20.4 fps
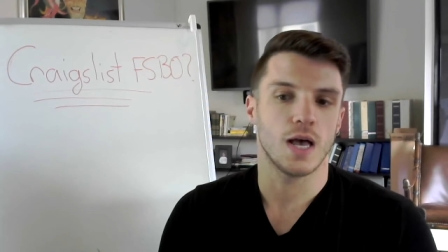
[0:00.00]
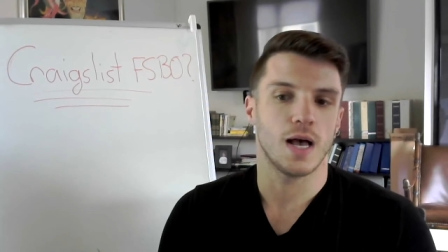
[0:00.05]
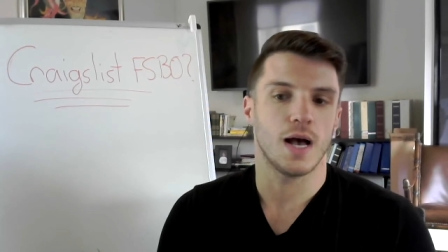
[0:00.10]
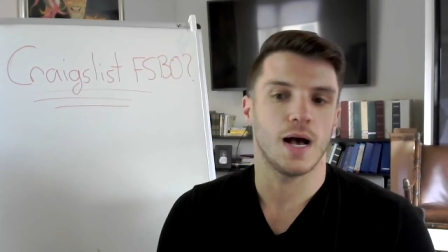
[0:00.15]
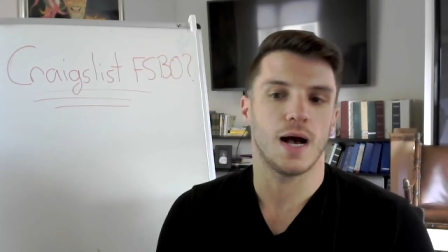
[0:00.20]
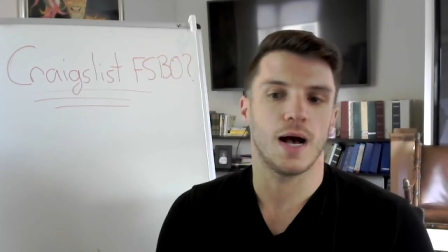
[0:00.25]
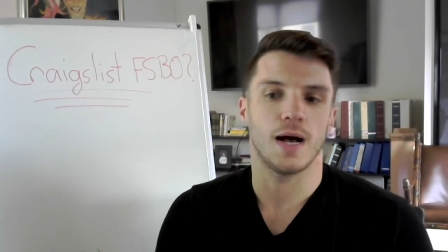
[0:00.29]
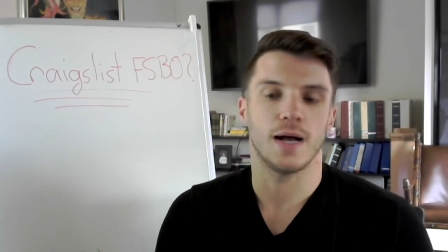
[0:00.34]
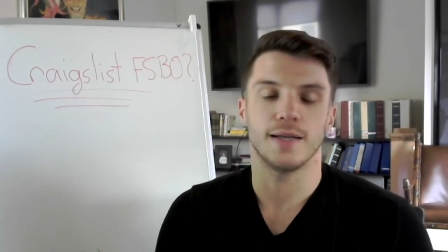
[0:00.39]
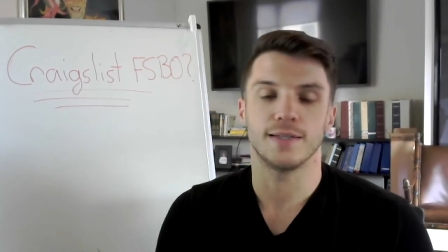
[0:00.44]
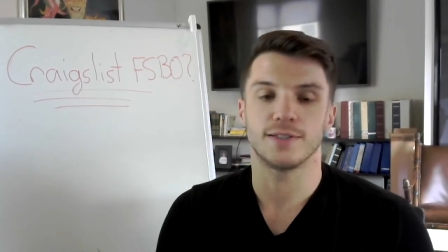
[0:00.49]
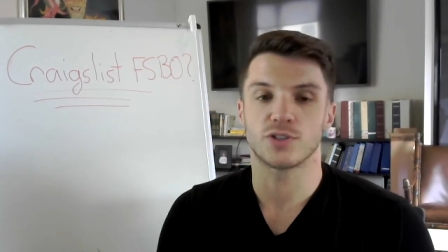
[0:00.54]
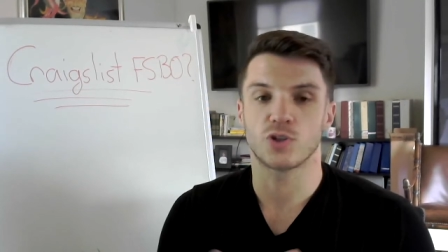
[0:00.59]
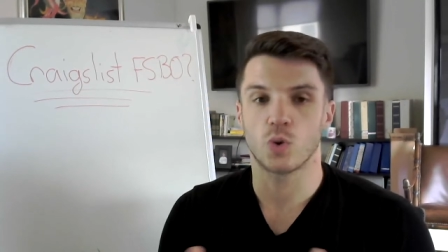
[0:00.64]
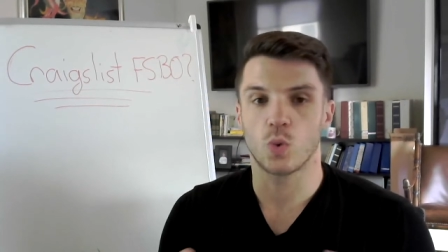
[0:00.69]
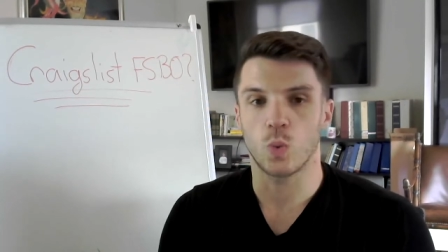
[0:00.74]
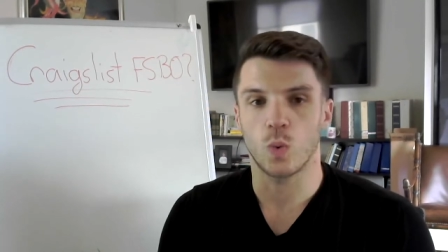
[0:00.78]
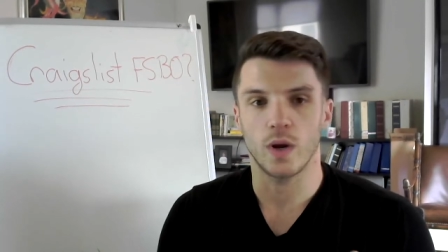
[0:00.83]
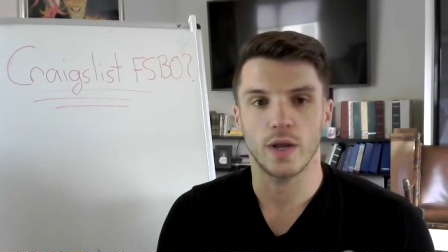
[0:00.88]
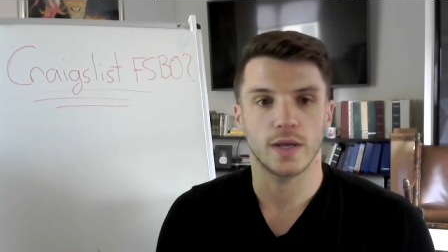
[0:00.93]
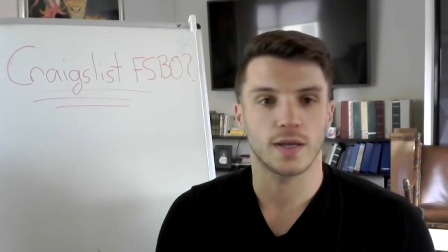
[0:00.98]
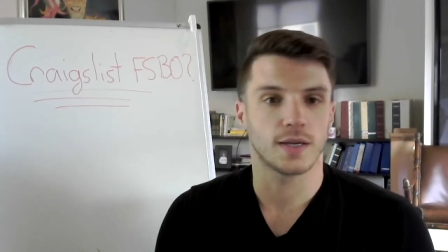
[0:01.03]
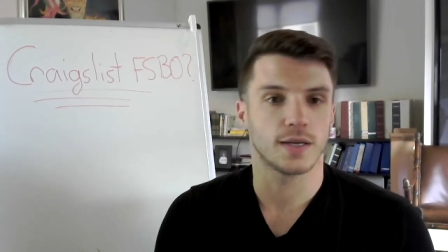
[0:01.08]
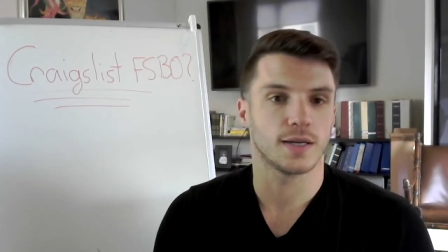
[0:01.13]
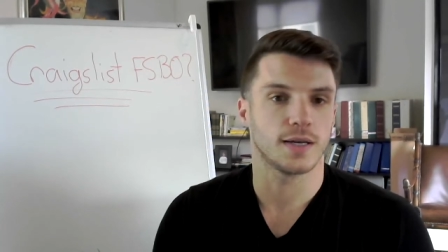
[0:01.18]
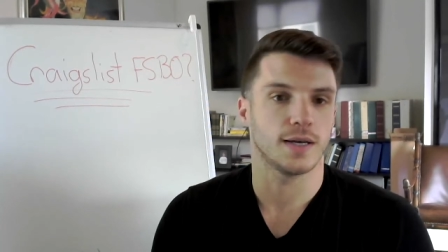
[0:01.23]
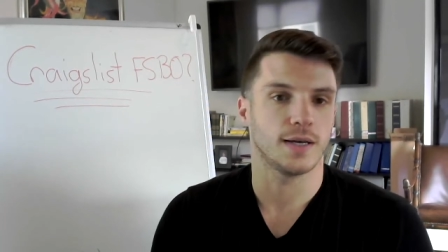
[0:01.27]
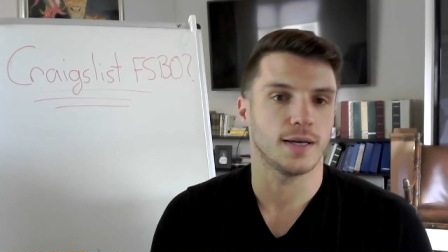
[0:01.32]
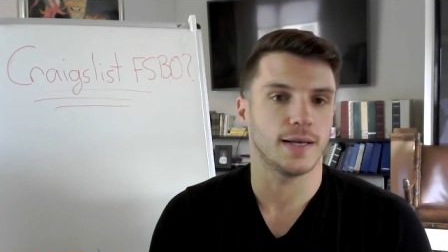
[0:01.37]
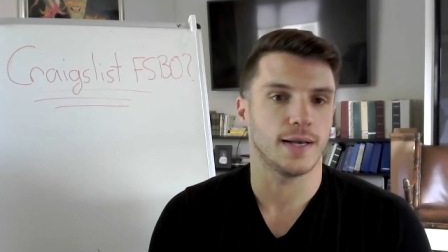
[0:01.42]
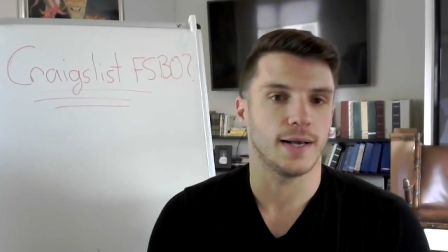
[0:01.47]
Uh, it's quick,
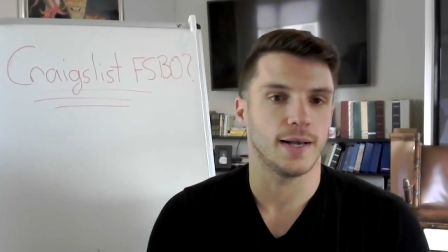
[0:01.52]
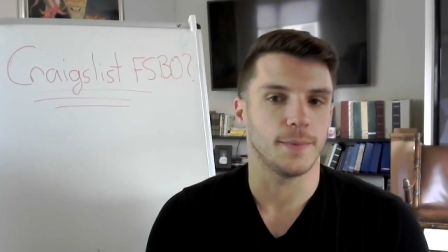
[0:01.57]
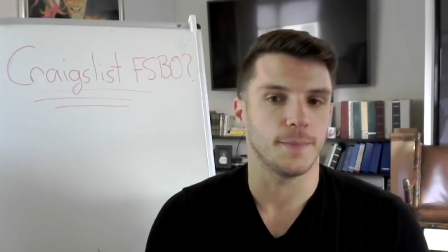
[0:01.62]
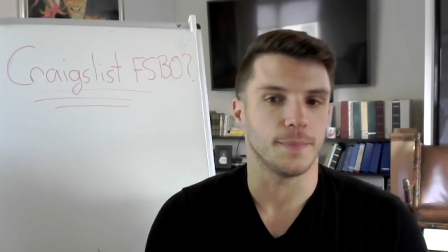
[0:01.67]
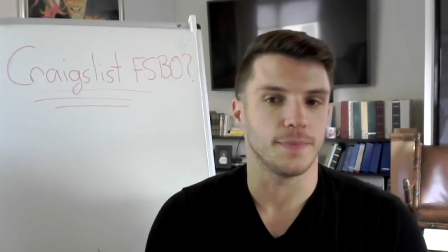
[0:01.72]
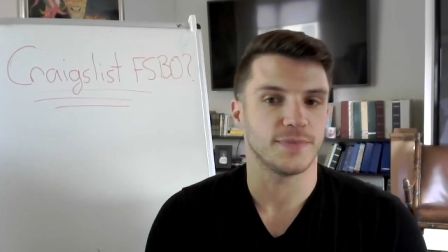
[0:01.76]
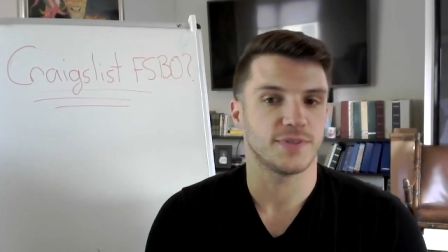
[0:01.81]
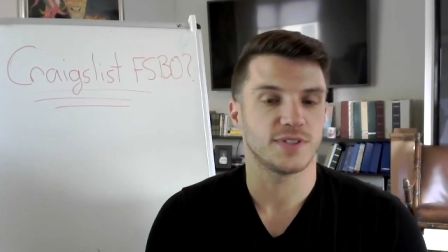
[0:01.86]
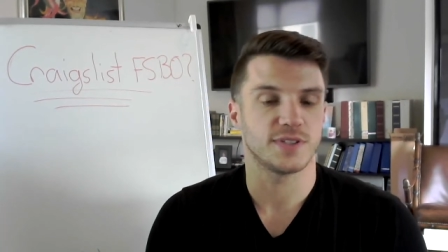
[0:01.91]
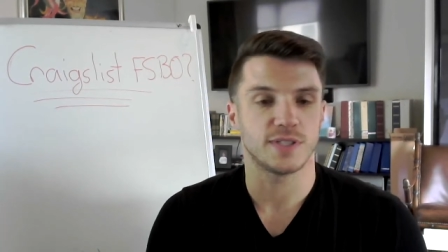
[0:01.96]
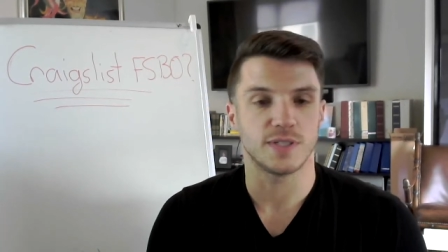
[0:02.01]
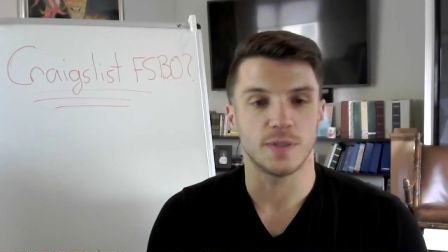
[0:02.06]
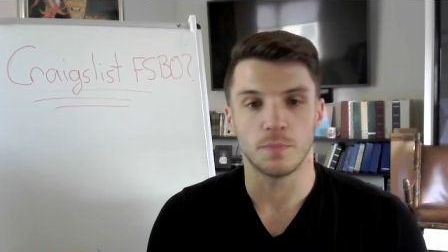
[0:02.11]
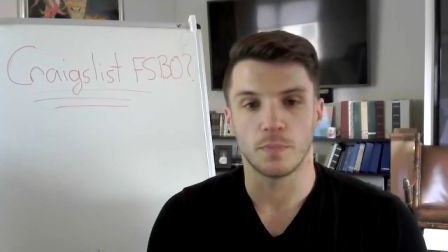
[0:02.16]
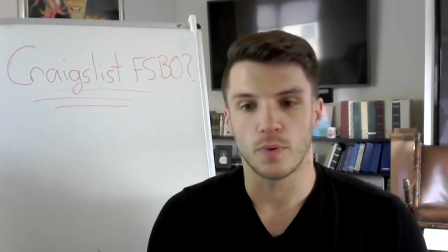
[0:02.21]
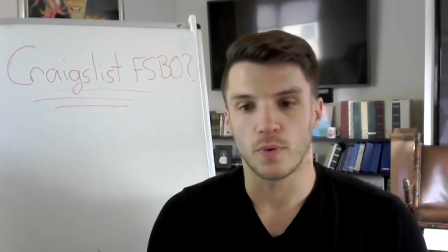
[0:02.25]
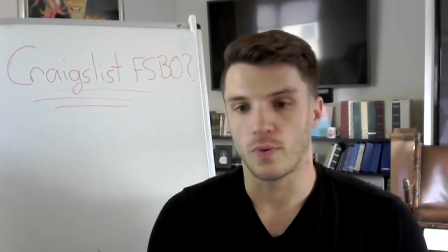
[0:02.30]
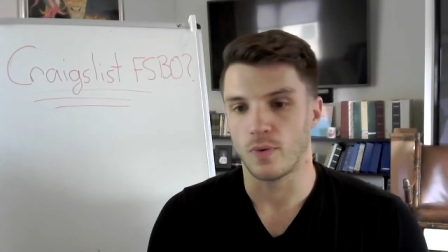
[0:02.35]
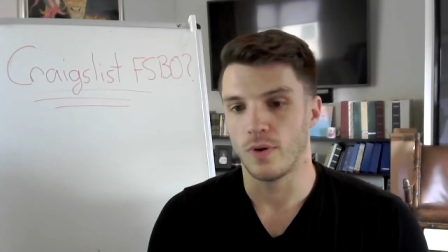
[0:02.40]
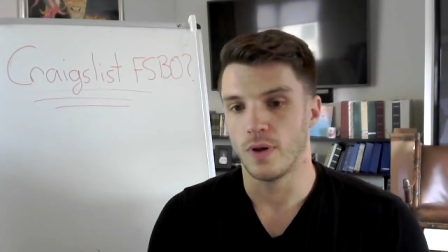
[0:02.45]
um, simple.